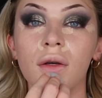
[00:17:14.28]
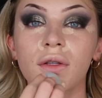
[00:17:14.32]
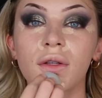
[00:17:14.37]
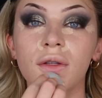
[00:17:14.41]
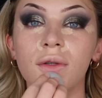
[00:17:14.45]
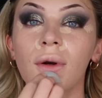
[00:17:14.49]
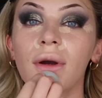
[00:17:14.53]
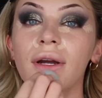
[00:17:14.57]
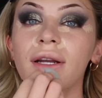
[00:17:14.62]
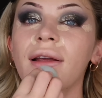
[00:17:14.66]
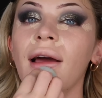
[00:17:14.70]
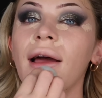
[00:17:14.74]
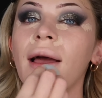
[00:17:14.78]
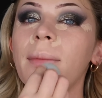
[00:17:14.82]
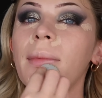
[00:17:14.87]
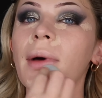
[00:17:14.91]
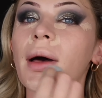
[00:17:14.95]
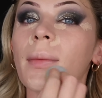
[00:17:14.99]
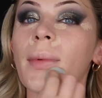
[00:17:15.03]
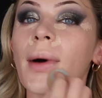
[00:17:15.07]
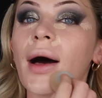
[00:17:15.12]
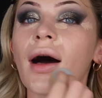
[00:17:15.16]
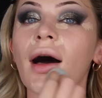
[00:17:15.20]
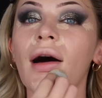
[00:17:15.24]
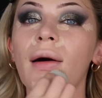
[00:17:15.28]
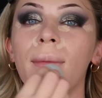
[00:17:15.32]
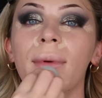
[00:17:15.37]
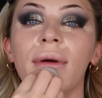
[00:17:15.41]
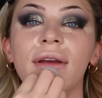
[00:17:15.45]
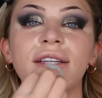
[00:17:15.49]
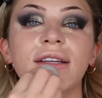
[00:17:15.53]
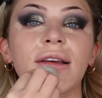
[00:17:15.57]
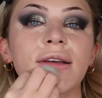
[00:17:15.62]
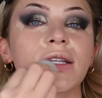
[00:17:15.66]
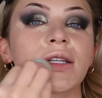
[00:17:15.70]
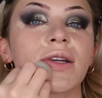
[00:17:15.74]
Story time about how my
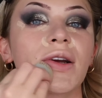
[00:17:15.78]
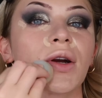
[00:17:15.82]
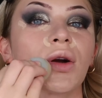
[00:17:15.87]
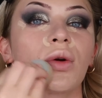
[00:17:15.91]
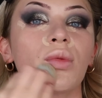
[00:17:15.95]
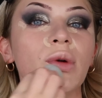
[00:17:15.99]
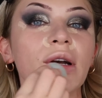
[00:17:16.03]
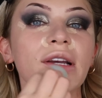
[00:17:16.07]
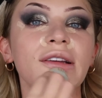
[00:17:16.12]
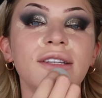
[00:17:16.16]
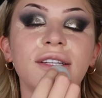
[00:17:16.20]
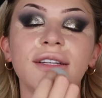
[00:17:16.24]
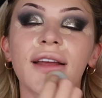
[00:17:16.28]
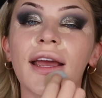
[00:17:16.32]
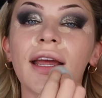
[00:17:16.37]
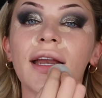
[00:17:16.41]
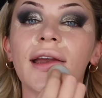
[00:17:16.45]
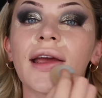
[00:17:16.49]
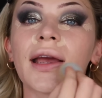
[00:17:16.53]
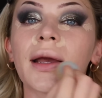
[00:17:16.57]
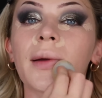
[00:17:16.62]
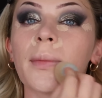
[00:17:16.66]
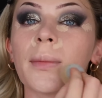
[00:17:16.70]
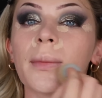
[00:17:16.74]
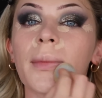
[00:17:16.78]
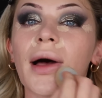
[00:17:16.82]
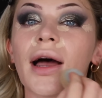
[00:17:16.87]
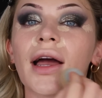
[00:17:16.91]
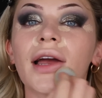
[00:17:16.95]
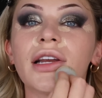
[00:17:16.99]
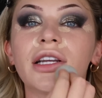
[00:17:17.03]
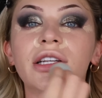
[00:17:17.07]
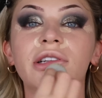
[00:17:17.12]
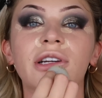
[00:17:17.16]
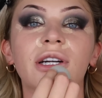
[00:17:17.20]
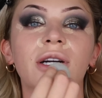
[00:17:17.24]
sister was dating
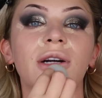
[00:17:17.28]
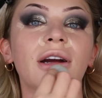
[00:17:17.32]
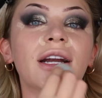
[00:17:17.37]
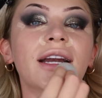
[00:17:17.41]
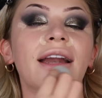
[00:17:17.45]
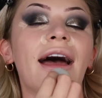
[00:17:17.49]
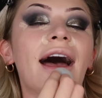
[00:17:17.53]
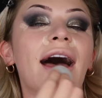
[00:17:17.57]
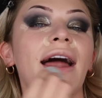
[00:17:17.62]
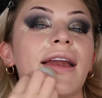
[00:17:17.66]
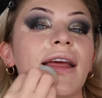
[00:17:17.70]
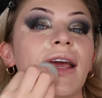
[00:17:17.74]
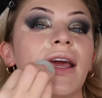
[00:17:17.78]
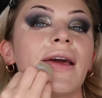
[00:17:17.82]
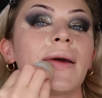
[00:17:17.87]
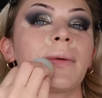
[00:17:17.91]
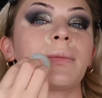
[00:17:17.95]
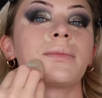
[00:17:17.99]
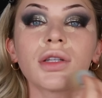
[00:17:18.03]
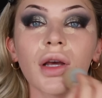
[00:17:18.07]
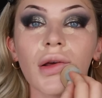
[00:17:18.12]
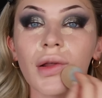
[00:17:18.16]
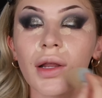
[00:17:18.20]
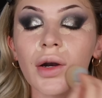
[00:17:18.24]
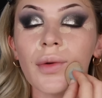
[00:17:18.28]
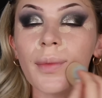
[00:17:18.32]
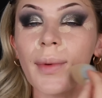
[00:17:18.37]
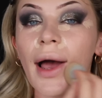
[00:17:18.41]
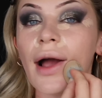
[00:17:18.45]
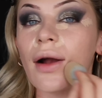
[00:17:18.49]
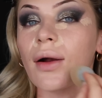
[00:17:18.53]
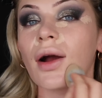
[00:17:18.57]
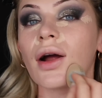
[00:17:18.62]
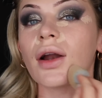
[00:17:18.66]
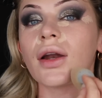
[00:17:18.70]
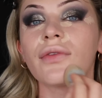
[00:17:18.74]
my sugar daddy. So a little
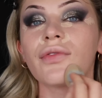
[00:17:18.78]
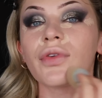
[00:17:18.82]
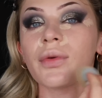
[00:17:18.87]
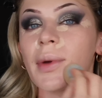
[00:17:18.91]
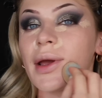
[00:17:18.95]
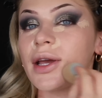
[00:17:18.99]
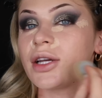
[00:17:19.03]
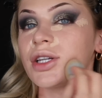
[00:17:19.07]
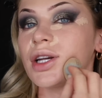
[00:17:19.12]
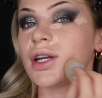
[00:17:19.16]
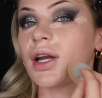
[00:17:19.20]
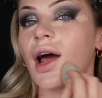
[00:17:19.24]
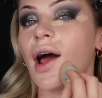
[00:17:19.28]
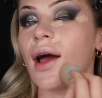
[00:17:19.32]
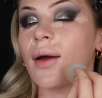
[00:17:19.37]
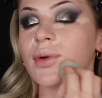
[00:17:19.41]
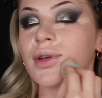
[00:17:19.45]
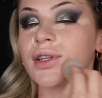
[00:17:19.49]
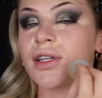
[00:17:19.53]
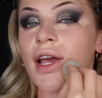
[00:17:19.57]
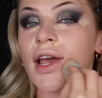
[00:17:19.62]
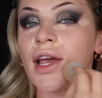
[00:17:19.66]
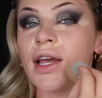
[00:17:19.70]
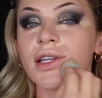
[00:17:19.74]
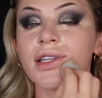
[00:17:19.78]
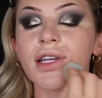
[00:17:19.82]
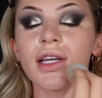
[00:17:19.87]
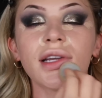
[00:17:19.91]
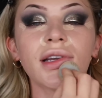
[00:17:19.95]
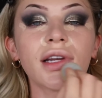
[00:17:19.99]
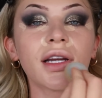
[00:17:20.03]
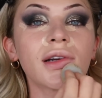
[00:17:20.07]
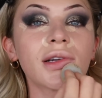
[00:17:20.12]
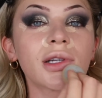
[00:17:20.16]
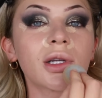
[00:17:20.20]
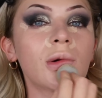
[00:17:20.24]
background information, I was
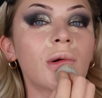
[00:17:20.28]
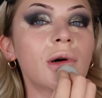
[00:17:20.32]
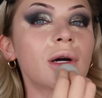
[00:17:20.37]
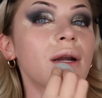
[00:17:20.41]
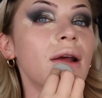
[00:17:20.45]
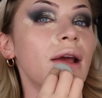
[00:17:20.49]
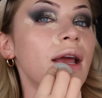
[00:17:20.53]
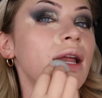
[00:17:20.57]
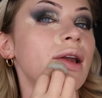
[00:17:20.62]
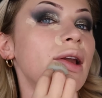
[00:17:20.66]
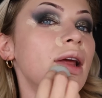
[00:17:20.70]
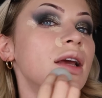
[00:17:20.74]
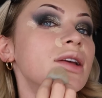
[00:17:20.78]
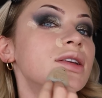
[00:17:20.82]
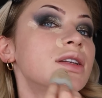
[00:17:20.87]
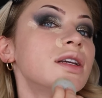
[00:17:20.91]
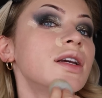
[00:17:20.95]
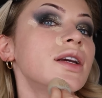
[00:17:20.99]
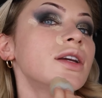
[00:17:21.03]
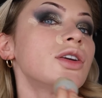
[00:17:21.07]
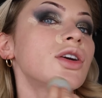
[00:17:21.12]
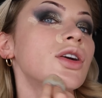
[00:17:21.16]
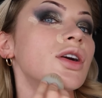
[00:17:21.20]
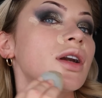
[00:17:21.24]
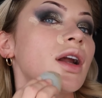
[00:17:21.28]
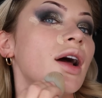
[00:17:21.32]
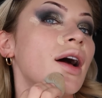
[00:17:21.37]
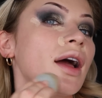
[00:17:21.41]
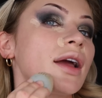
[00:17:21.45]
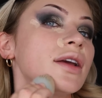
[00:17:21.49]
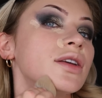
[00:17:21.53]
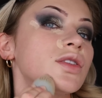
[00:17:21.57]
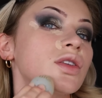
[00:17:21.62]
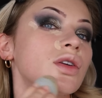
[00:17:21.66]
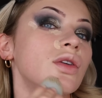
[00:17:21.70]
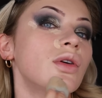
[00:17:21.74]
eighteen years old and a senior in
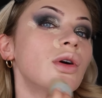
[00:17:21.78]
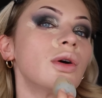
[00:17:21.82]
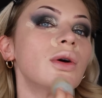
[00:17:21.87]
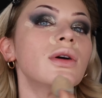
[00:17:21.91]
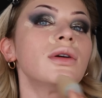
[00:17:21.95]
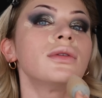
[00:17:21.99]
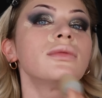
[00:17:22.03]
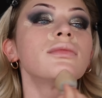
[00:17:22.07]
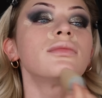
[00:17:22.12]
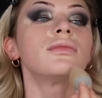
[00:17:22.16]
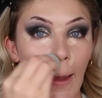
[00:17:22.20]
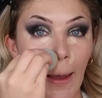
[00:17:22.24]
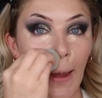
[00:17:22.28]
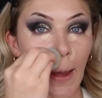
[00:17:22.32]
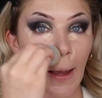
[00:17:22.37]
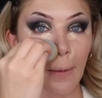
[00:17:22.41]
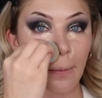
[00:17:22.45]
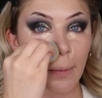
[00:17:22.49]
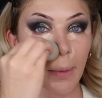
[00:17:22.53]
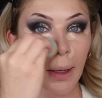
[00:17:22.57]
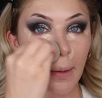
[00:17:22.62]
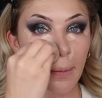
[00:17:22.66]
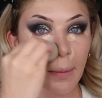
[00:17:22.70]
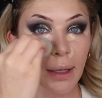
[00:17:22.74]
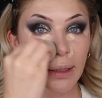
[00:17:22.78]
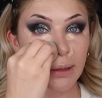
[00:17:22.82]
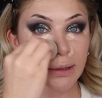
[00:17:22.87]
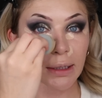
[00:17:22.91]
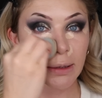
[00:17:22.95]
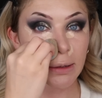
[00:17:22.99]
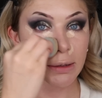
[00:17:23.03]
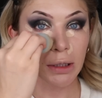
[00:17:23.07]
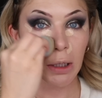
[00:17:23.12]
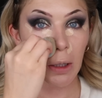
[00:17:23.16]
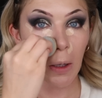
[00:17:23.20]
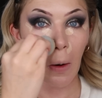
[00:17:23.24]
high school, and me and my
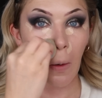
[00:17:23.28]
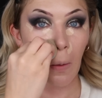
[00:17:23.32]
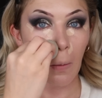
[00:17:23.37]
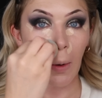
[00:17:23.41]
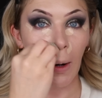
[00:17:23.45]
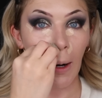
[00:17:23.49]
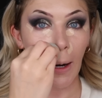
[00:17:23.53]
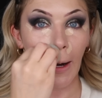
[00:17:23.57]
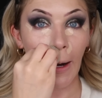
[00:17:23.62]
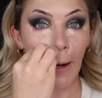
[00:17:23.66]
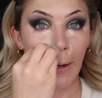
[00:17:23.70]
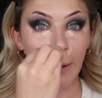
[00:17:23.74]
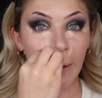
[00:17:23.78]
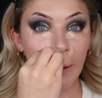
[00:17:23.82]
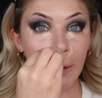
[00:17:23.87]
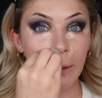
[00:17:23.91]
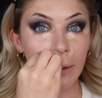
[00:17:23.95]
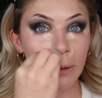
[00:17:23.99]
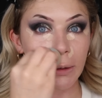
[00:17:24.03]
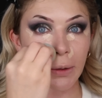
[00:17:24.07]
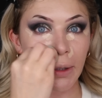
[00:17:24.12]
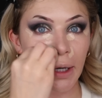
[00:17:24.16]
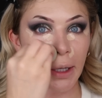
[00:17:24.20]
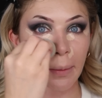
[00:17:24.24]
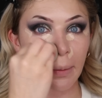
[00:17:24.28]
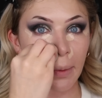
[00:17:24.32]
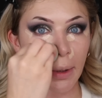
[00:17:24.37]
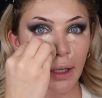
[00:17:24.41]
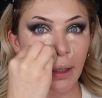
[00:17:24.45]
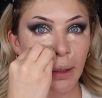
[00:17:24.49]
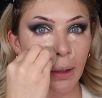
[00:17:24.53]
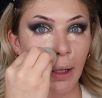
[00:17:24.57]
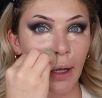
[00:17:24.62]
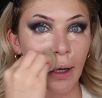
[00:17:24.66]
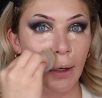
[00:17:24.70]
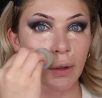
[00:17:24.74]
sister were extremely
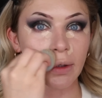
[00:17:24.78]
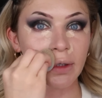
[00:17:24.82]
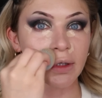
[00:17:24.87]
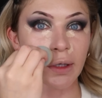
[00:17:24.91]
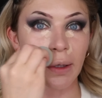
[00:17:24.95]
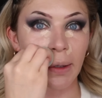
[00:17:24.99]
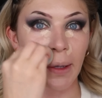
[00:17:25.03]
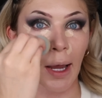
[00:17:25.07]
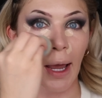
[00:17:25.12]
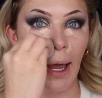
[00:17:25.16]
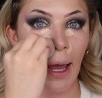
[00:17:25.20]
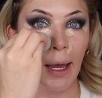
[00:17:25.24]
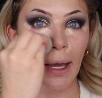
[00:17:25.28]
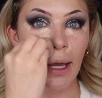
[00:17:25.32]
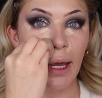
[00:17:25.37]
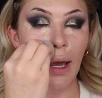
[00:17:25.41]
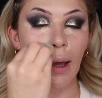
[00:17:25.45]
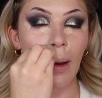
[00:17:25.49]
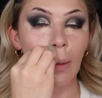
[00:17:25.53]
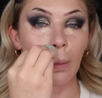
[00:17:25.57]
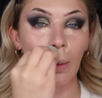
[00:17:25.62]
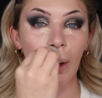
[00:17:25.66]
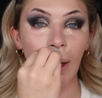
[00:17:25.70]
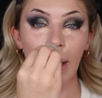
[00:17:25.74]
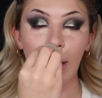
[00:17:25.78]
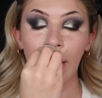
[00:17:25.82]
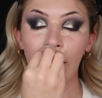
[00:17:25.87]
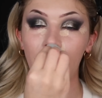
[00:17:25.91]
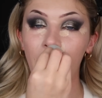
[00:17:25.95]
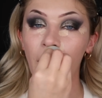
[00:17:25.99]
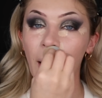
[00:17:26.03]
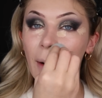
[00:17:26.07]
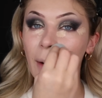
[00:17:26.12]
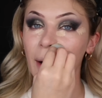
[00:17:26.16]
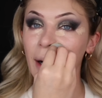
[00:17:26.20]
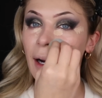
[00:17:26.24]
close, okay? And we're gonna
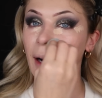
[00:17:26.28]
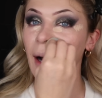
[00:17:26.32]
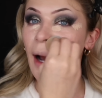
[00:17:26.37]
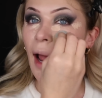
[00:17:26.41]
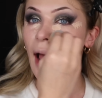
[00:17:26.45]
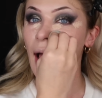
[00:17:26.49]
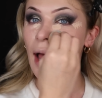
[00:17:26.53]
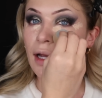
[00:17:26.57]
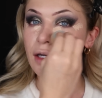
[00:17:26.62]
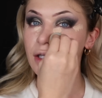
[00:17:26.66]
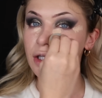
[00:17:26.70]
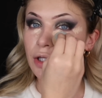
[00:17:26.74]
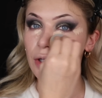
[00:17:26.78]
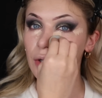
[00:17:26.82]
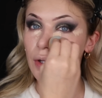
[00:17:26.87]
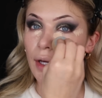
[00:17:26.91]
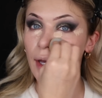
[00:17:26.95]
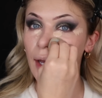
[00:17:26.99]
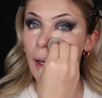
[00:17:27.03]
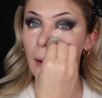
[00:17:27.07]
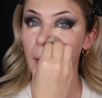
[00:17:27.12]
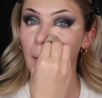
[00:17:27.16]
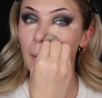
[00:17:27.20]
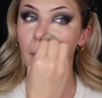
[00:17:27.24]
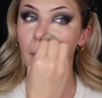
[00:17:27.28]
call her Ashley.